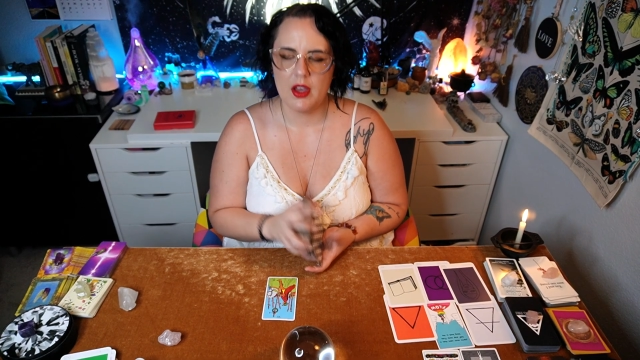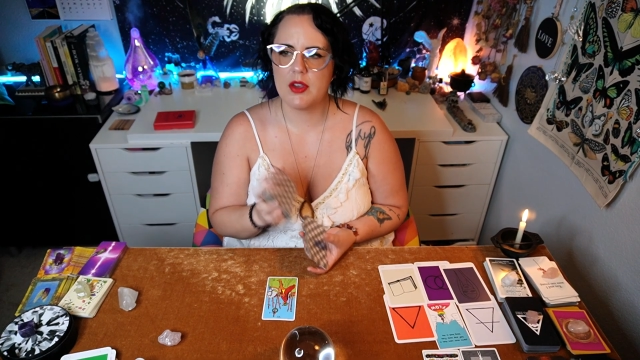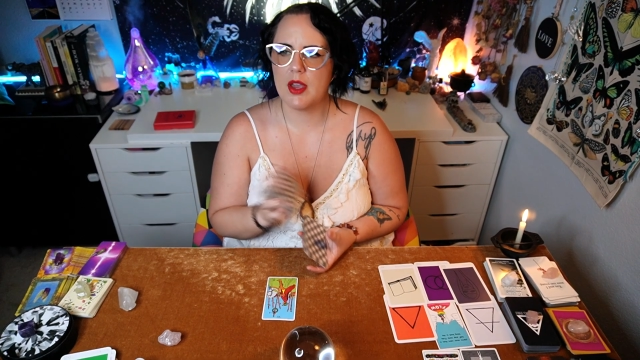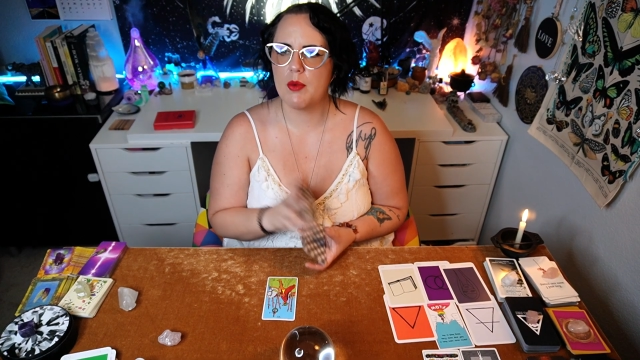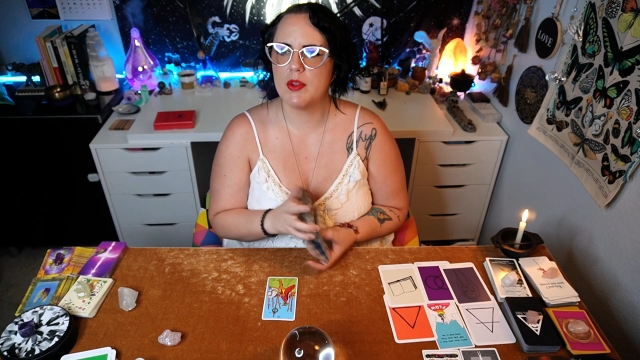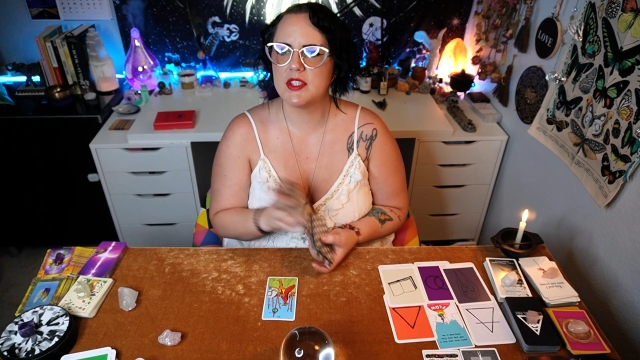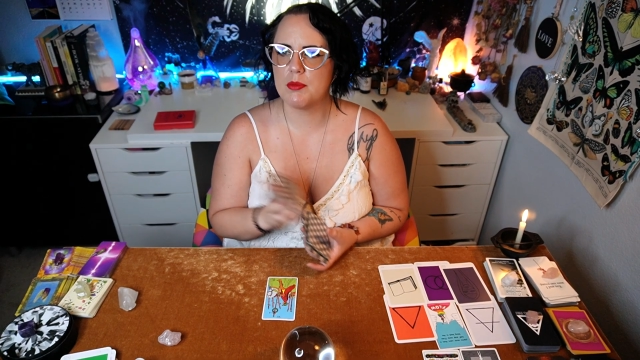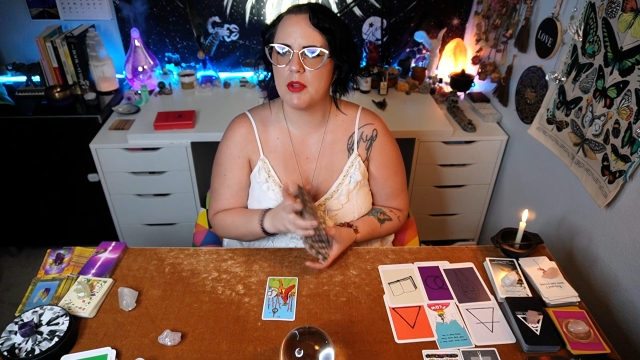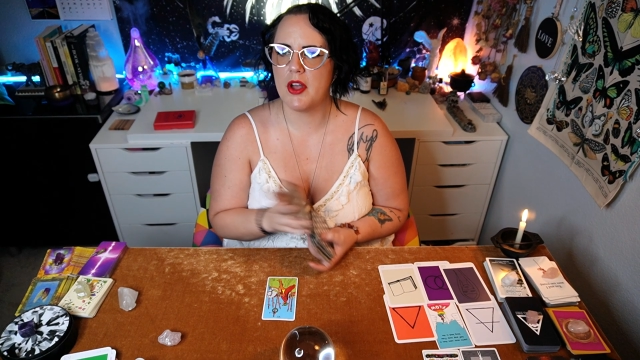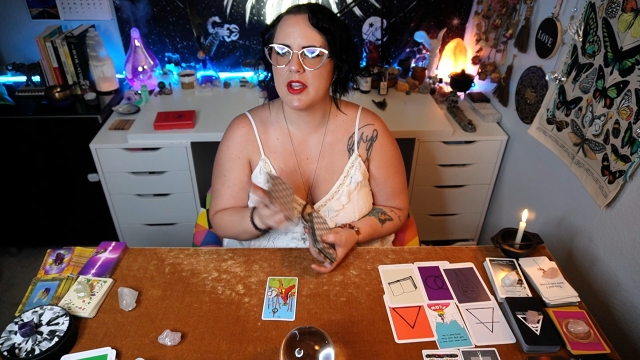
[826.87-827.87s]
Okay, what's
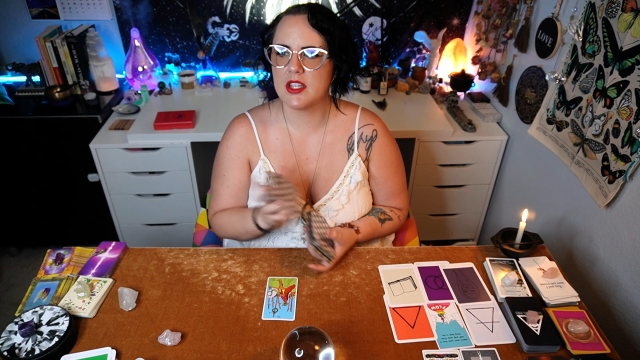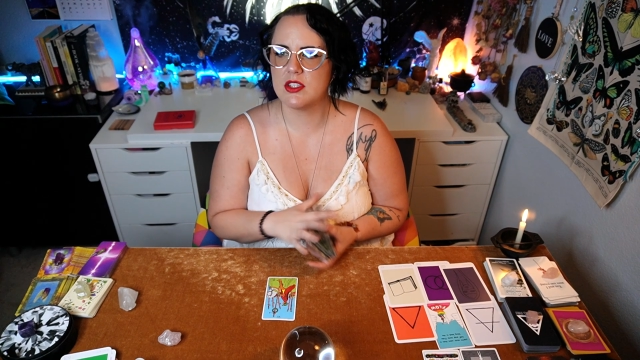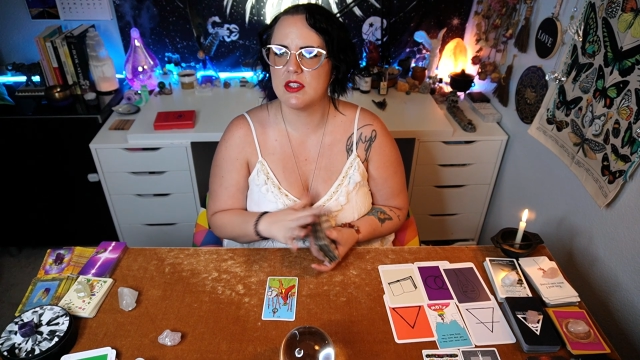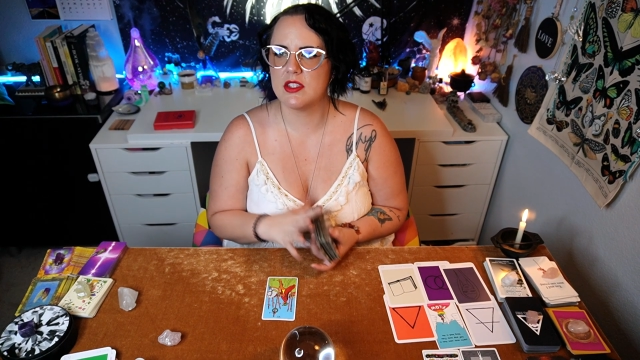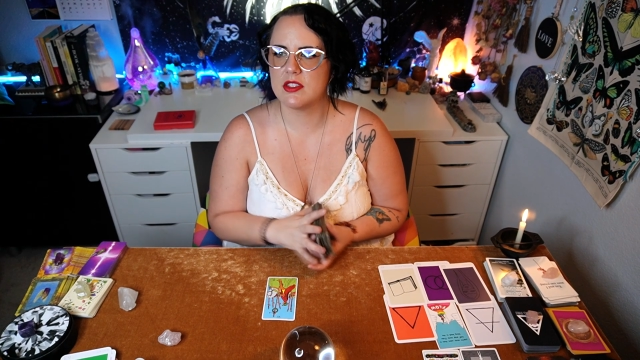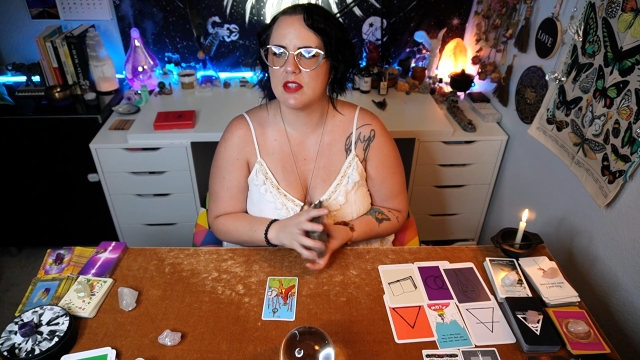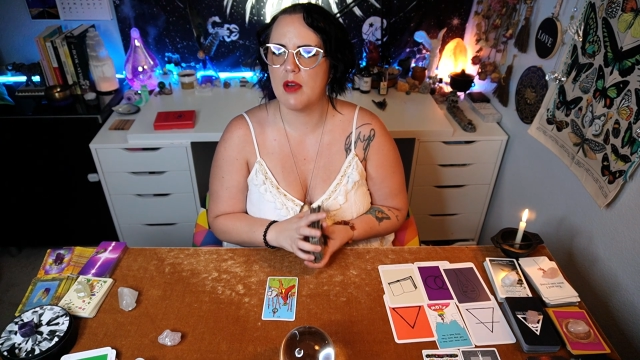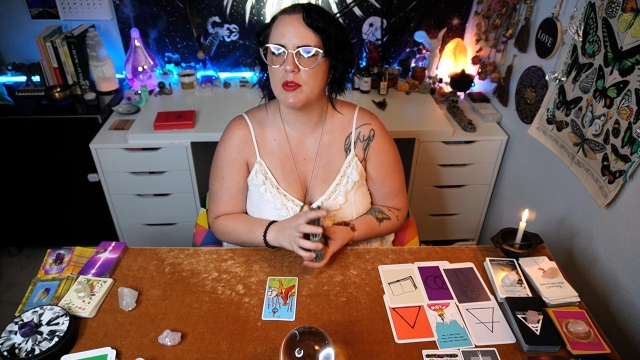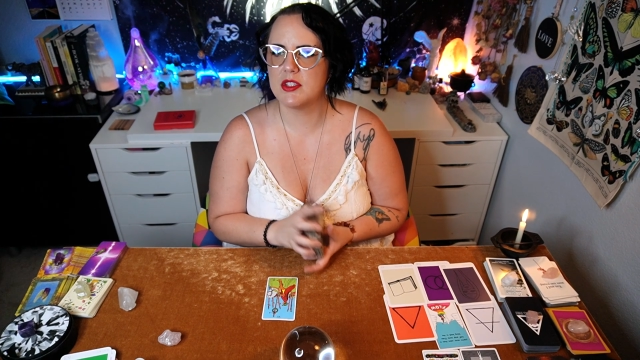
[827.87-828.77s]
the blockage to this thought?